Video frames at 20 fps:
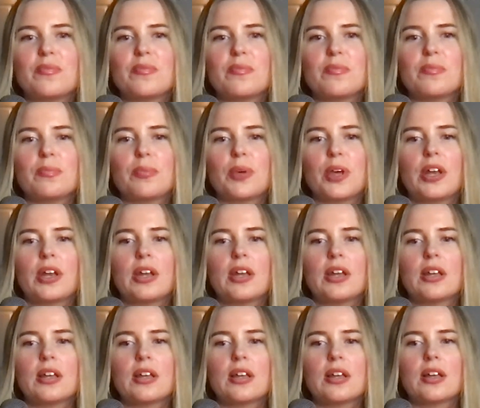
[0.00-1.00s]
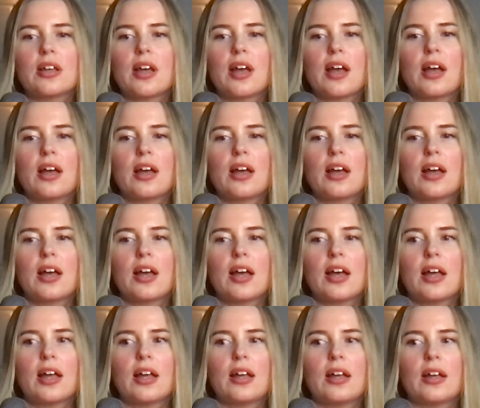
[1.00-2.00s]
But
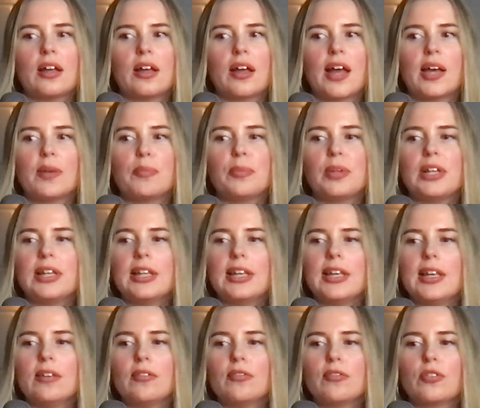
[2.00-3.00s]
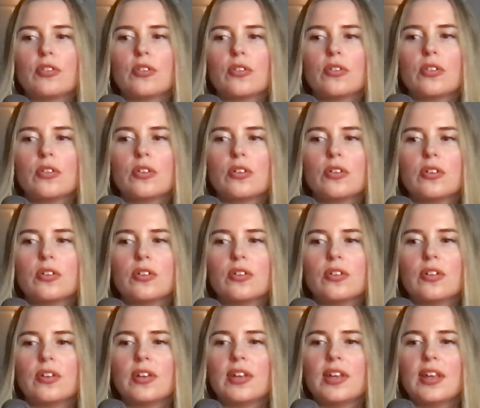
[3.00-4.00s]
I believe
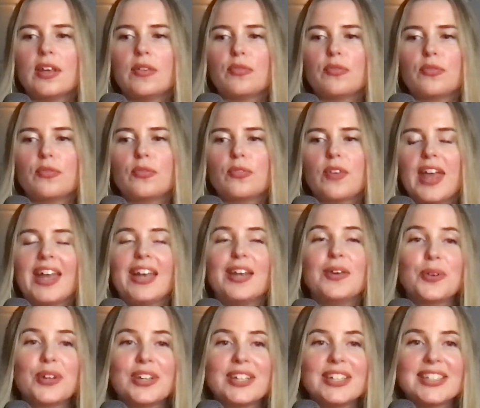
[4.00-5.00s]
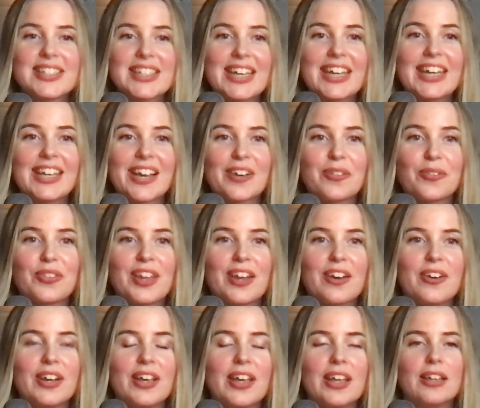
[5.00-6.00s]
if anyone is sitting out
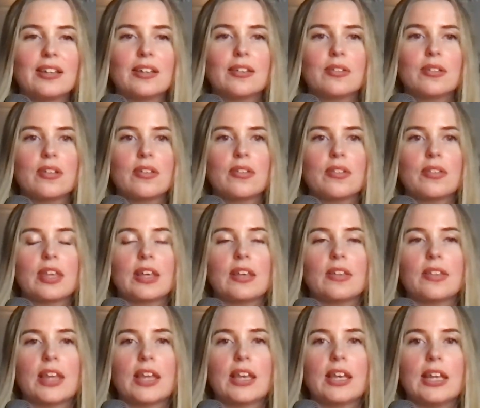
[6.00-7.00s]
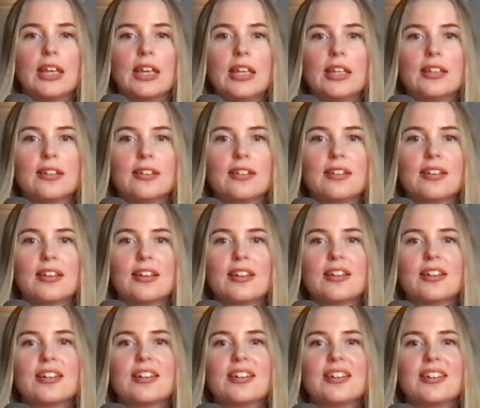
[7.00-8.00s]
there and think they need,
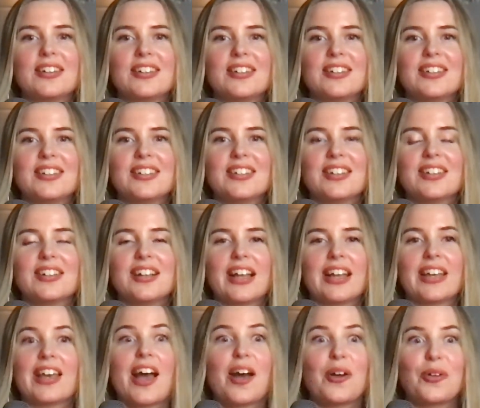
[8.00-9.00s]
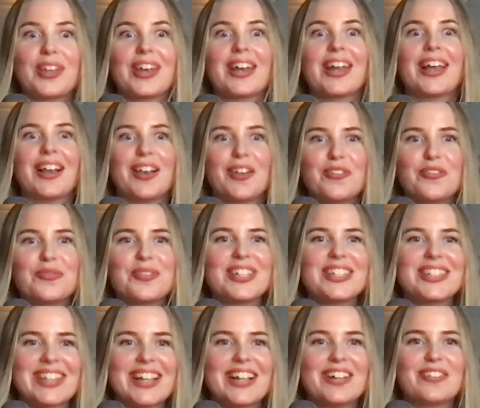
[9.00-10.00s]
like, how can I love
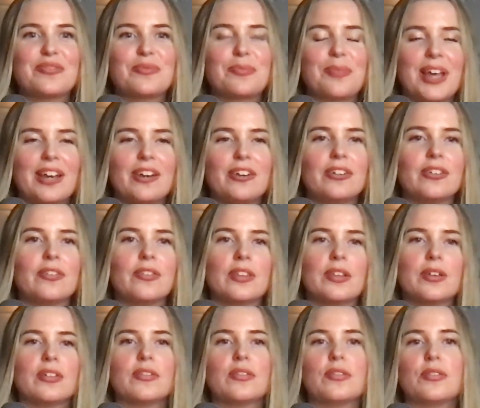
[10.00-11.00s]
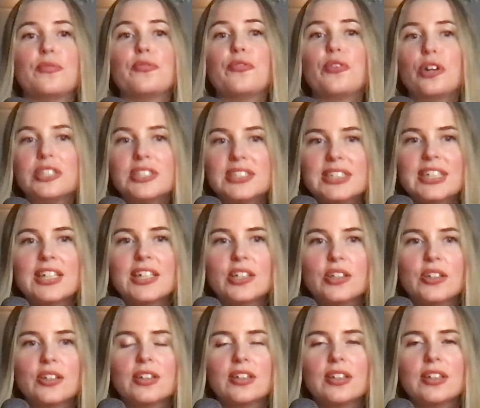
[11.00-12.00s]
myself better? The first thing
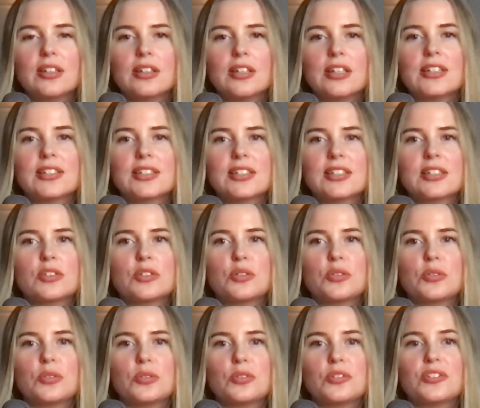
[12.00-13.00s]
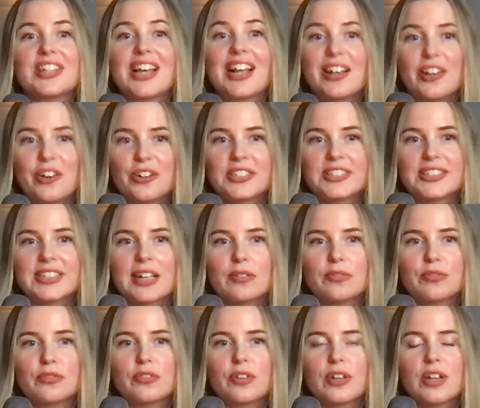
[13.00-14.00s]
is to tell
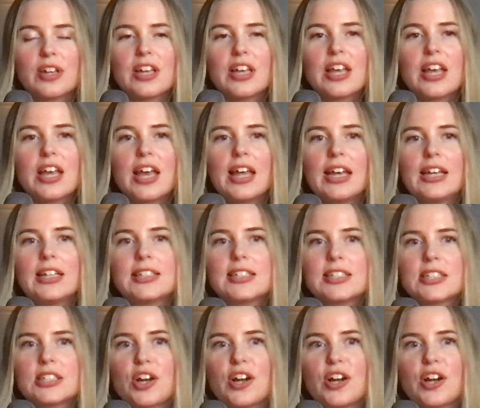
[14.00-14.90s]
yourself. And it's